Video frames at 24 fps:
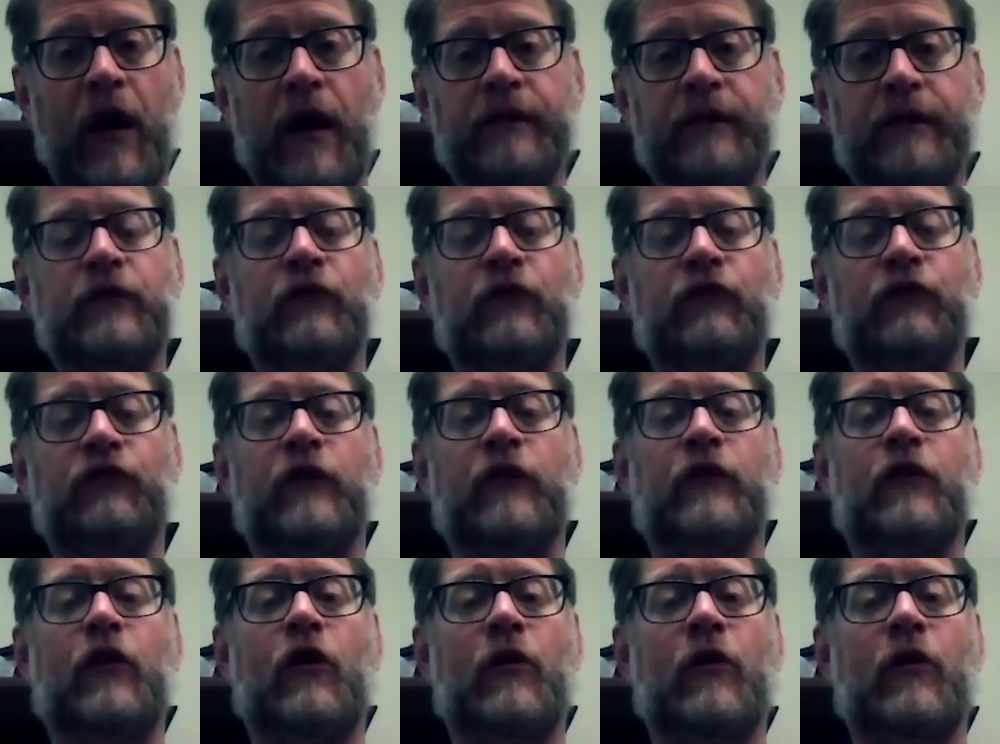
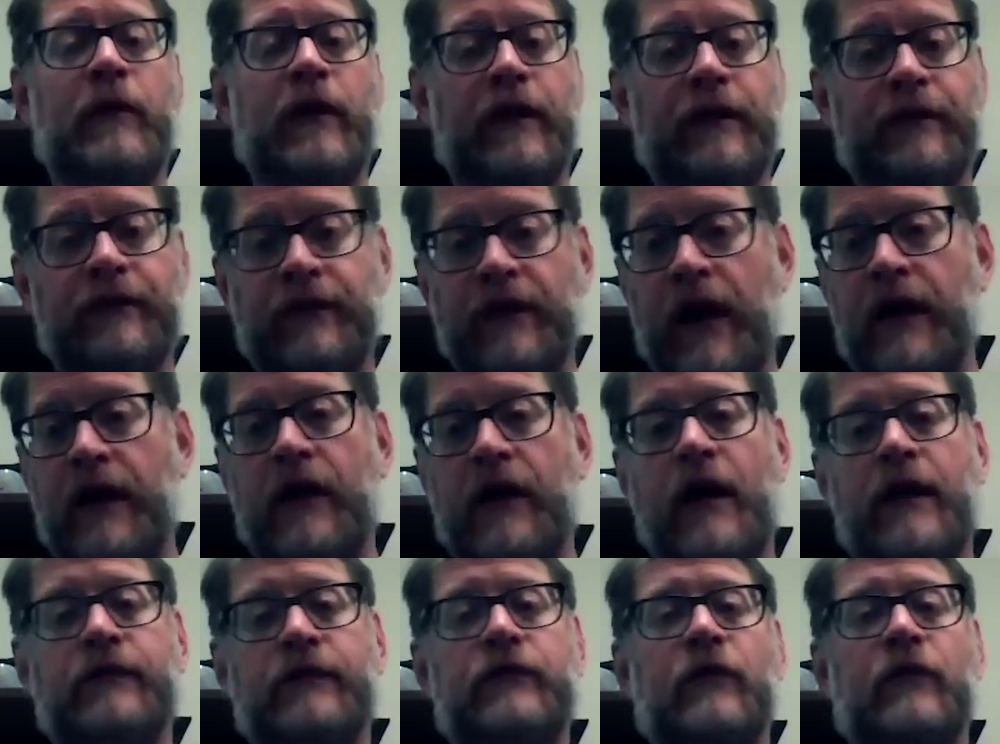osteosarcoma is
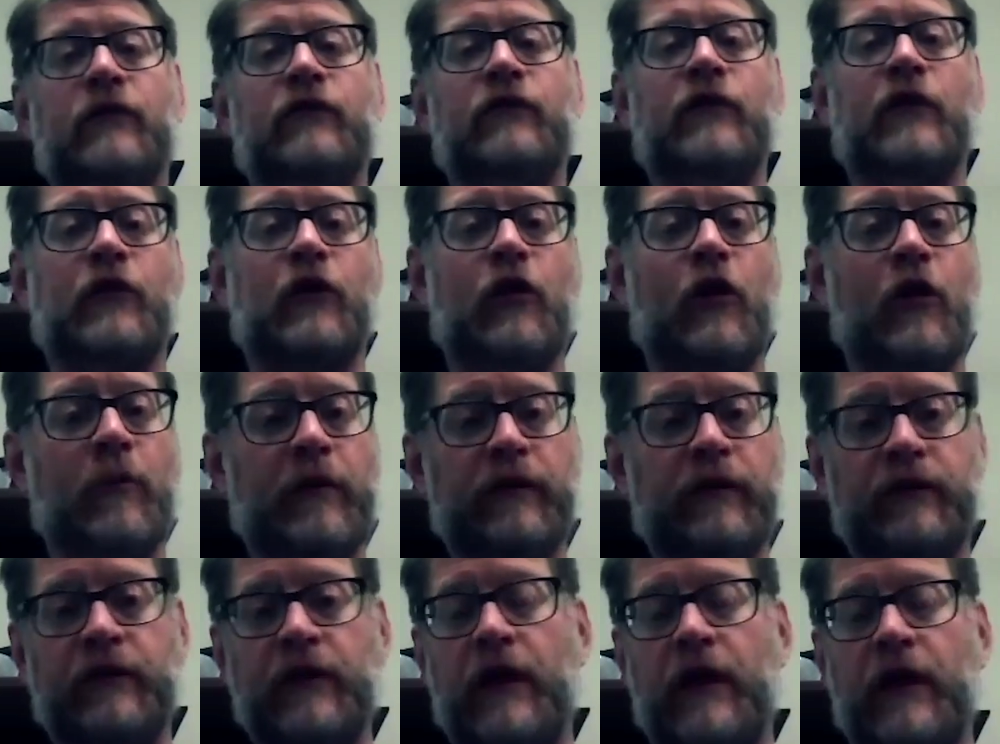not
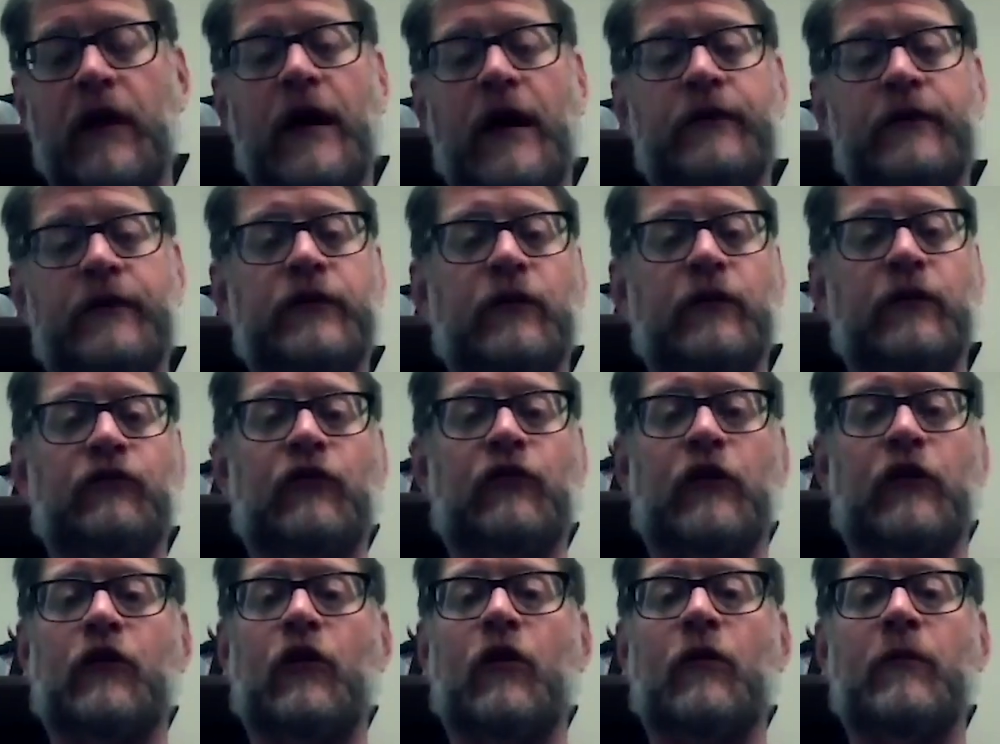osteosarcoma, is not
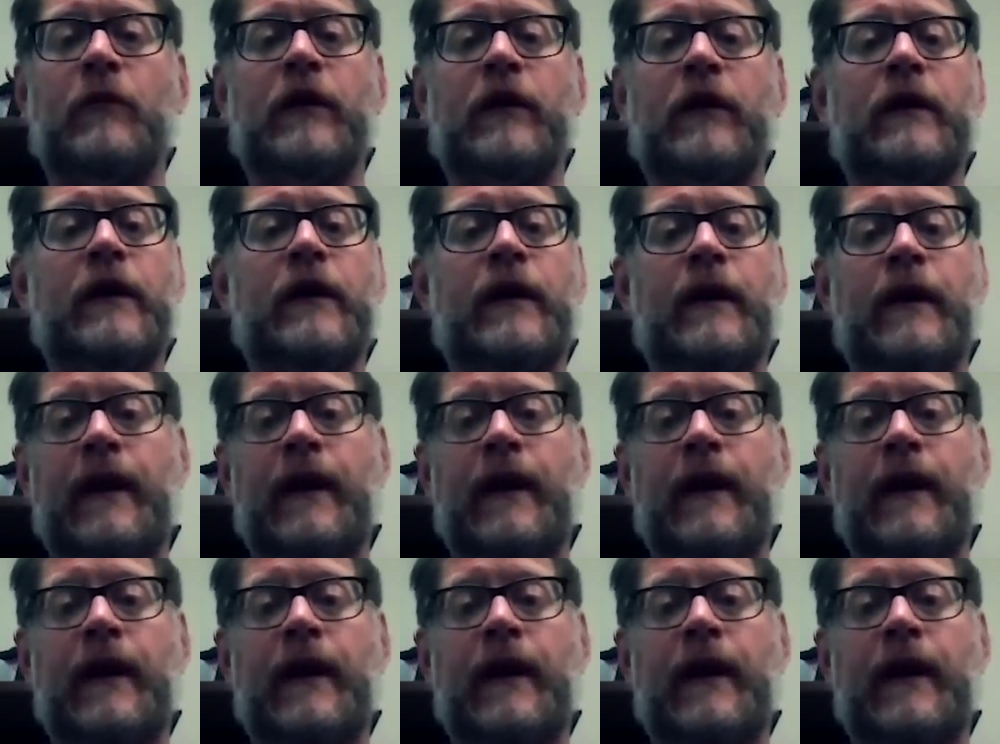osteosarcoma.